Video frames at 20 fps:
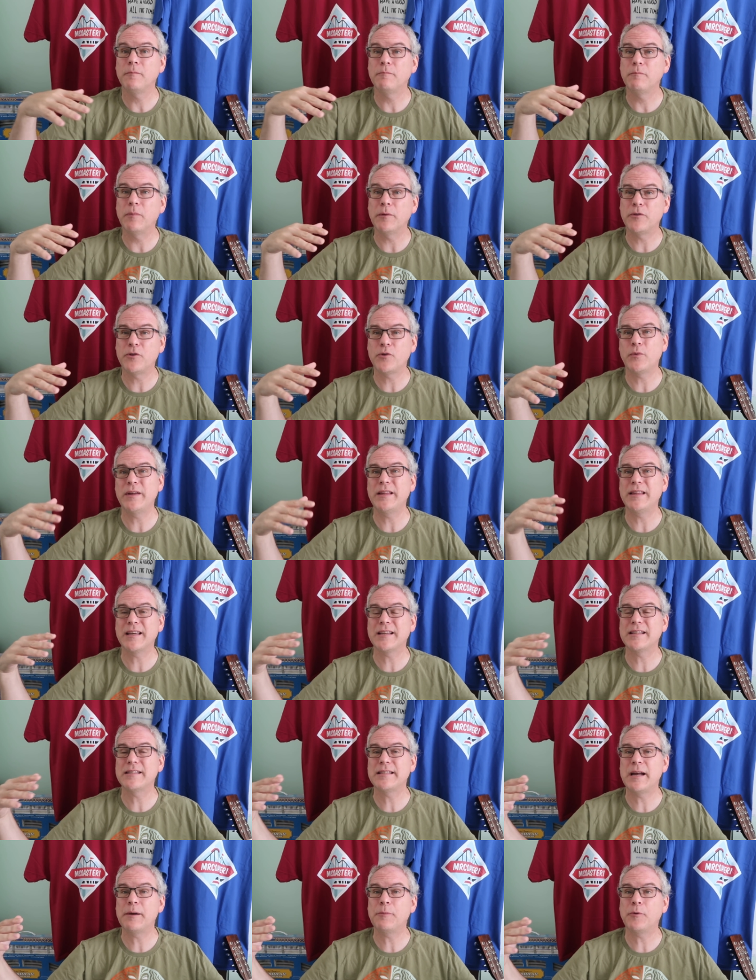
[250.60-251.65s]
between the
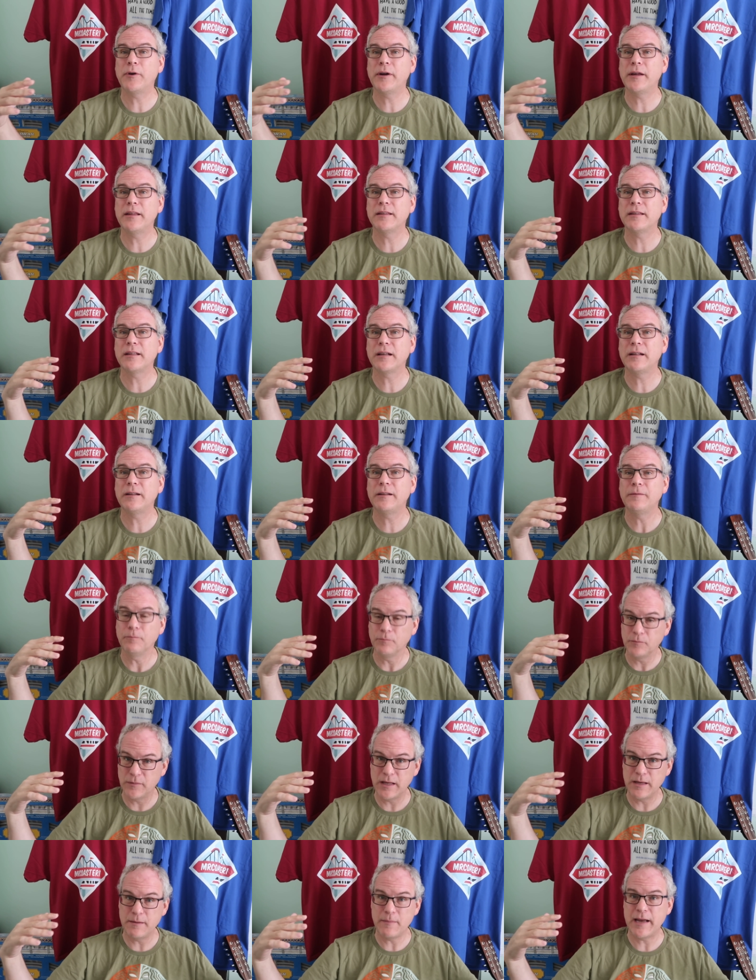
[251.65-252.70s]
Contemporary and
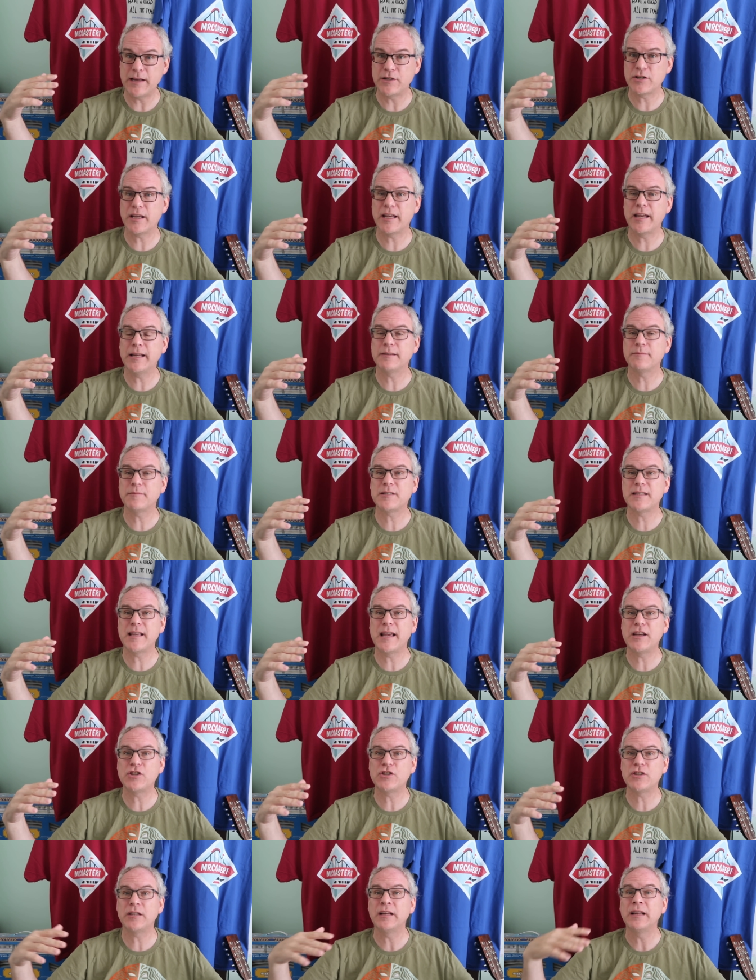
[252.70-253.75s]
the Magic Kingdom
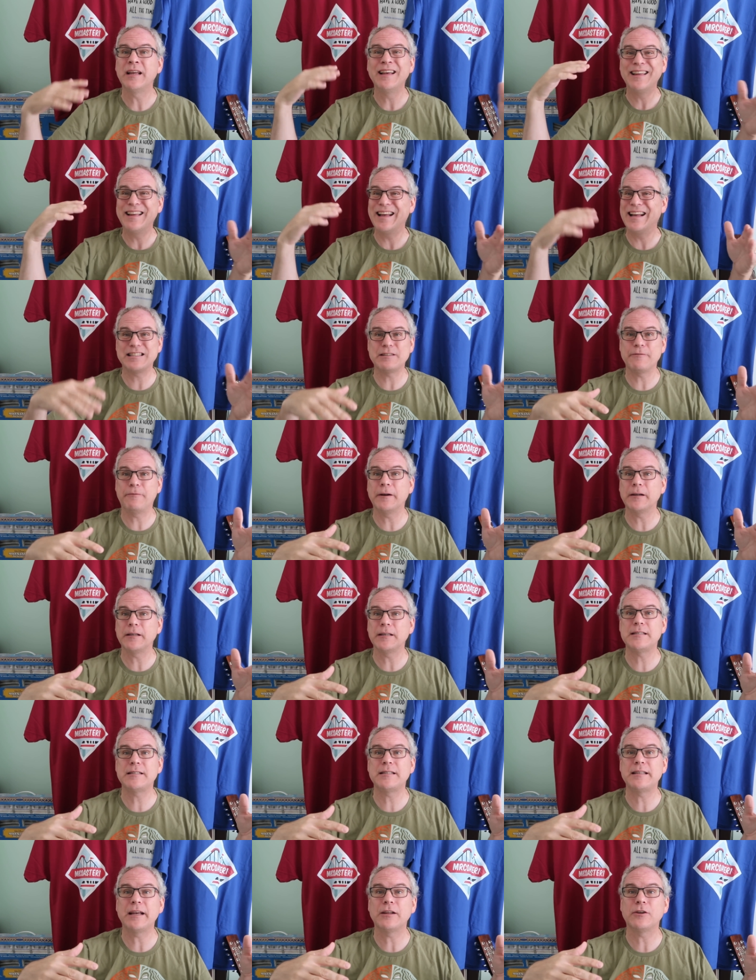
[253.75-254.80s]
station. That's a fairly
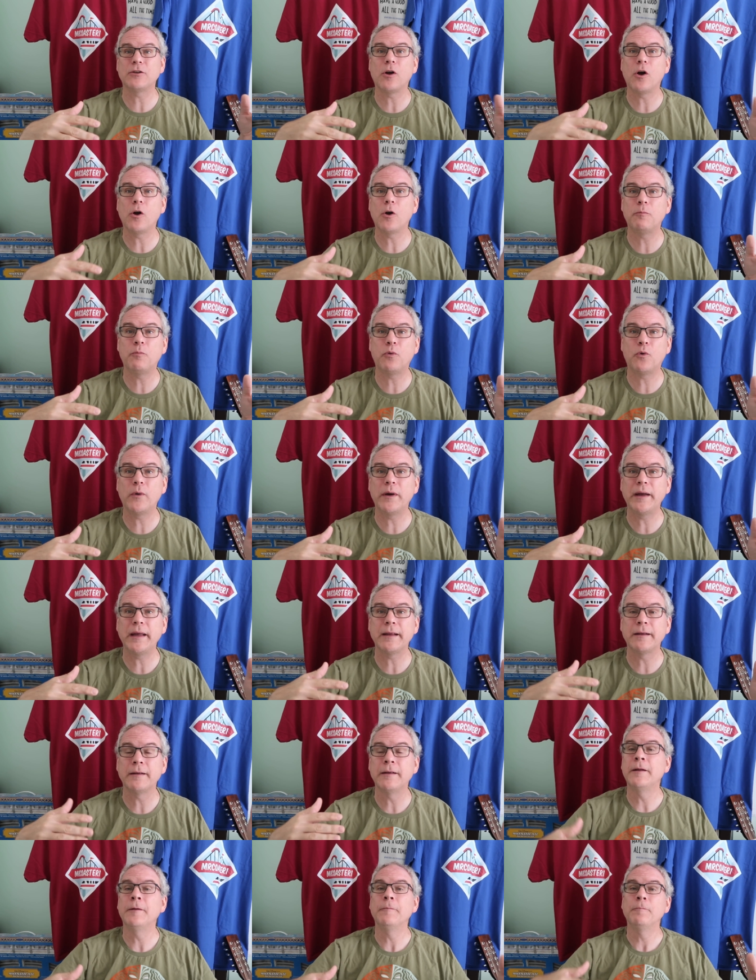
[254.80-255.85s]
standard Holdpoint.
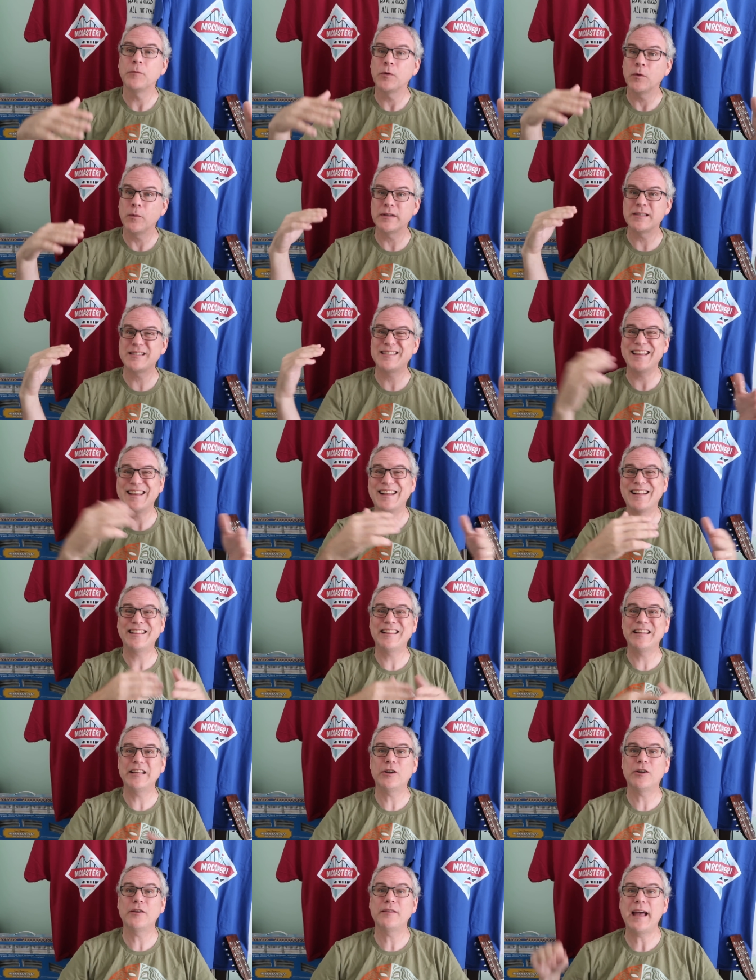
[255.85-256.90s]
Once they
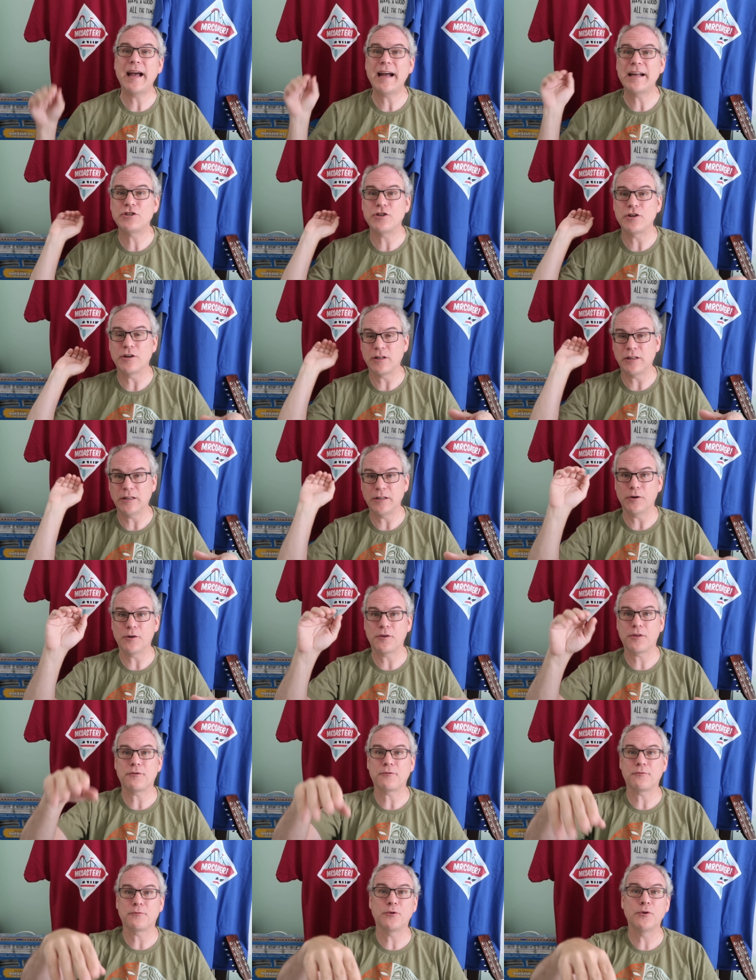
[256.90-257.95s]
clear that, you're clear
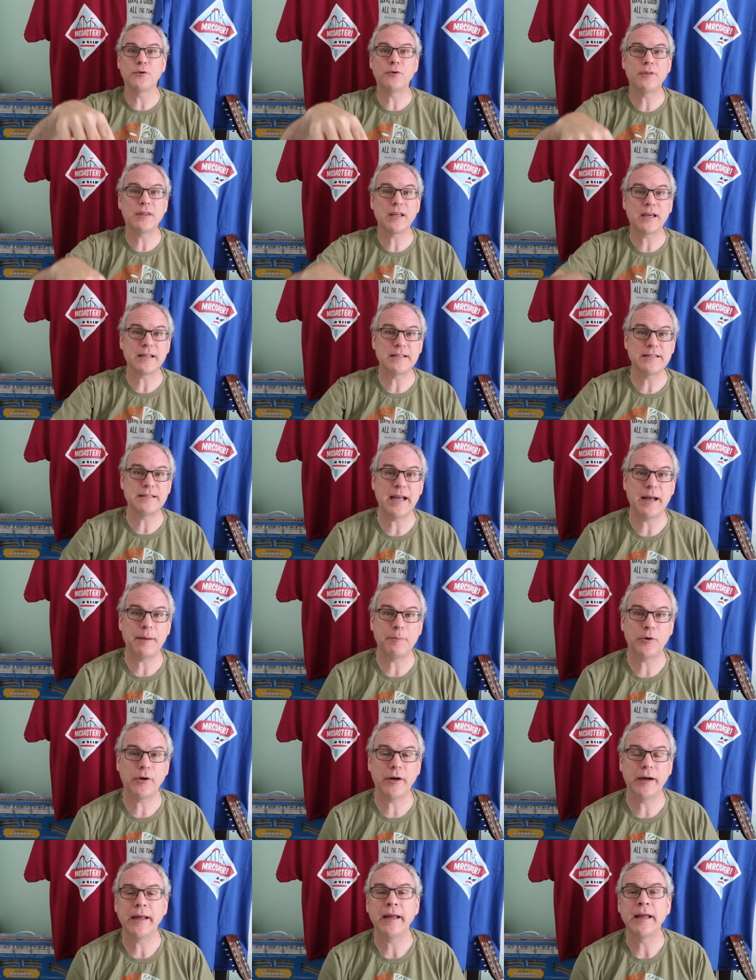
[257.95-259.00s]
through the
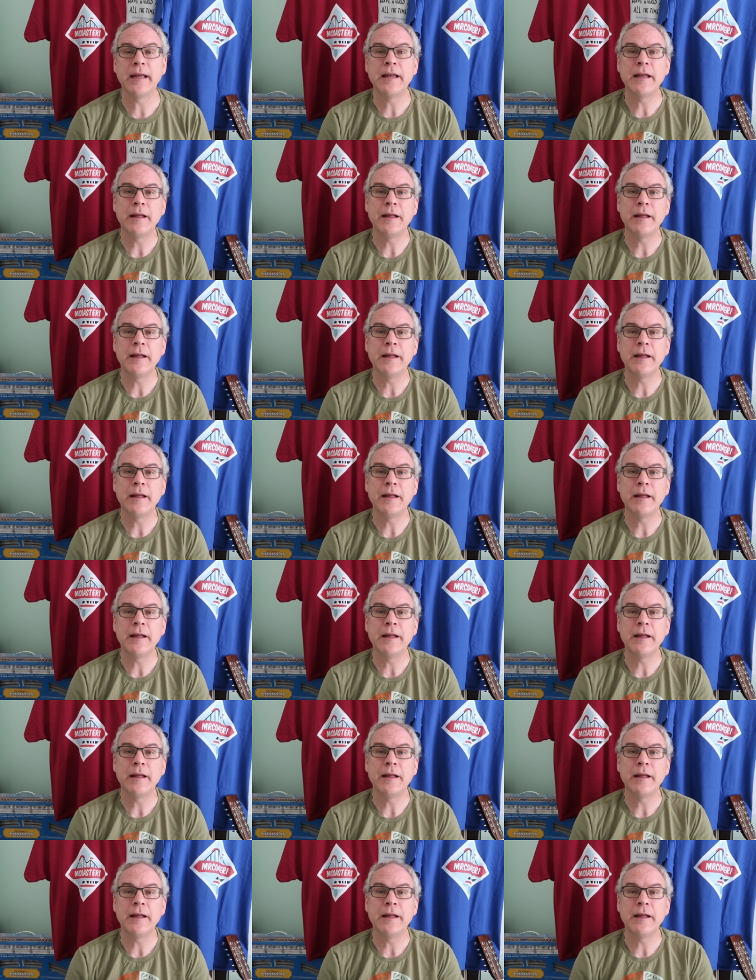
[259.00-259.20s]
Contemporary.